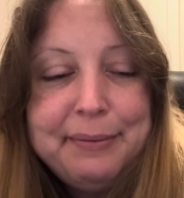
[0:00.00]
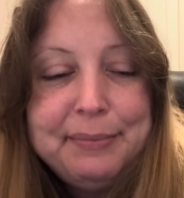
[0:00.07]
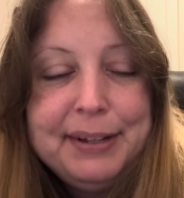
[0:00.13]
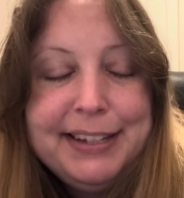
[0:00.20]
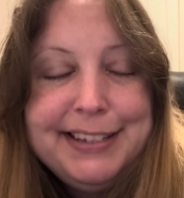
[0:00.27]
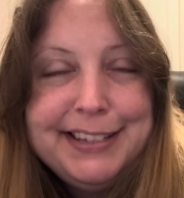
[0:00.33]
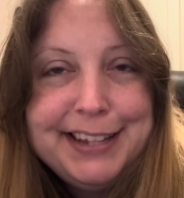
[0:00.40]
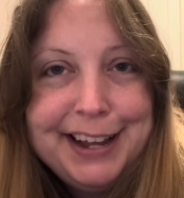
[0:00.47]

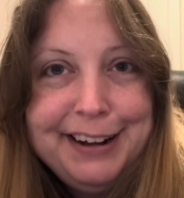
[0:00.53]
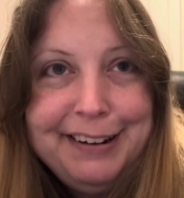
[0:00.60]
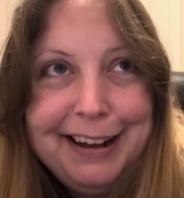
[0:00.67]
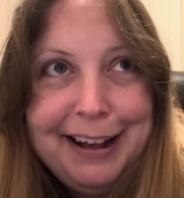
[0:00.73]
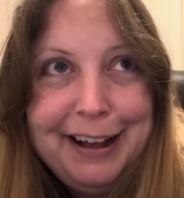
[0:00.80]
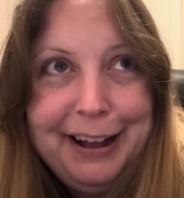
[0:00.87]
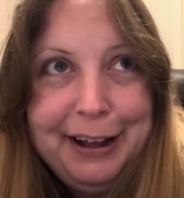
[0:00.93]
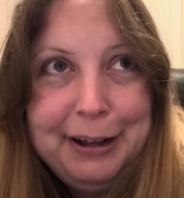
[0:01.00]
So
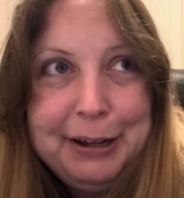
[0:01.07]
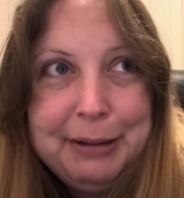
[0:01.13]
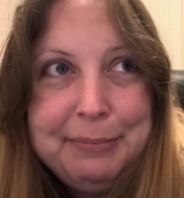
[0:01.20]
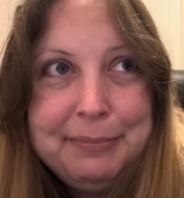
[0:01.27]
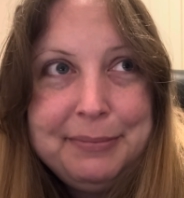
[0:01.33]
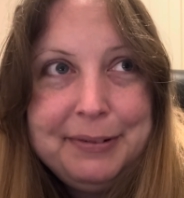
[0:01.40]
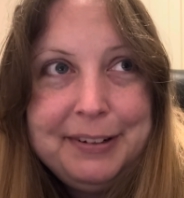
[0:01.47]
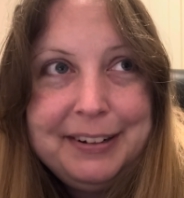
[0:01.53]

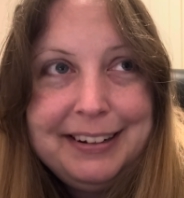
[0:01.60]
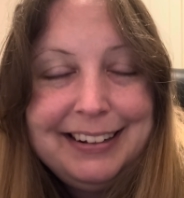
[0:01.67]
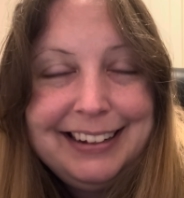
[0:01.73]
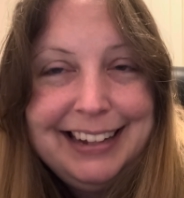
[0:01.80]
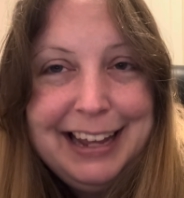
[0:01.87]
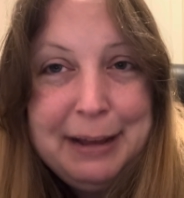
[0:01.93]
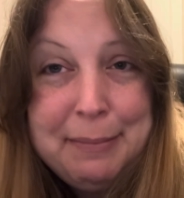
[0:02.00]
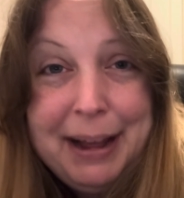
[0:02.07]
I'm
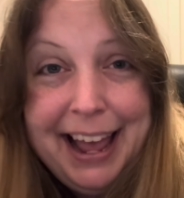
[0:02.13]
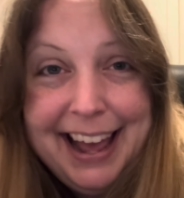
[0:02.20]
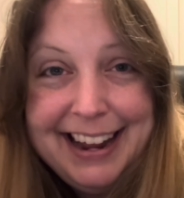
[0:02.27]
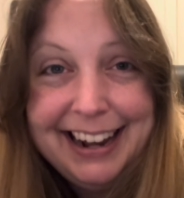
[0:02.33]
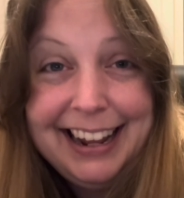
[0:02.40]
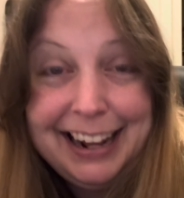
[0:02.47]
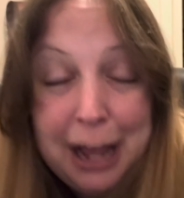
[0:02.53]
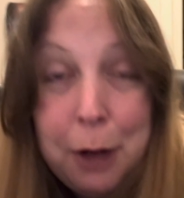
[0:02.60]
in my head, like I